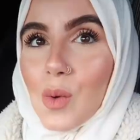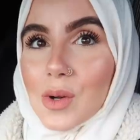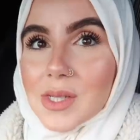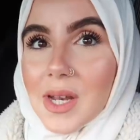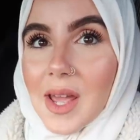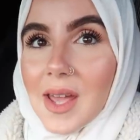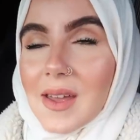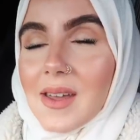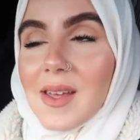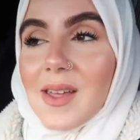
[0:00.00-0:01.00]
walk today.
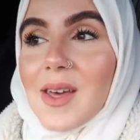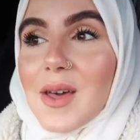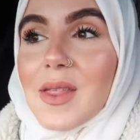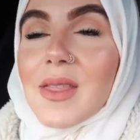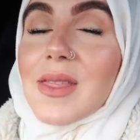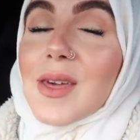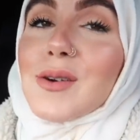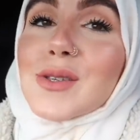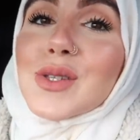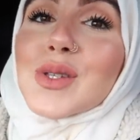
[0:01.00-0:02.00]
They
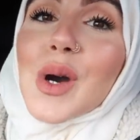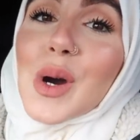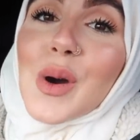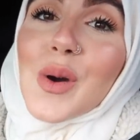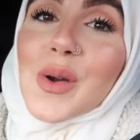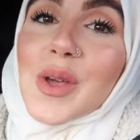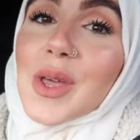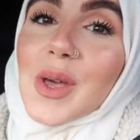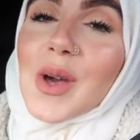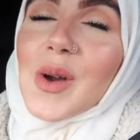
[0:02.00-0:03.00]
were so
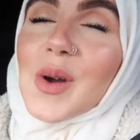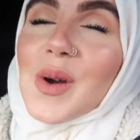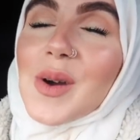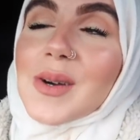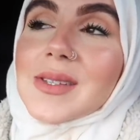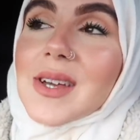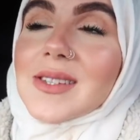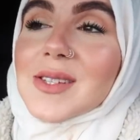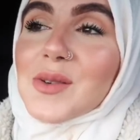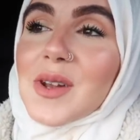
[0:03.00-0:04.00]
cute. I just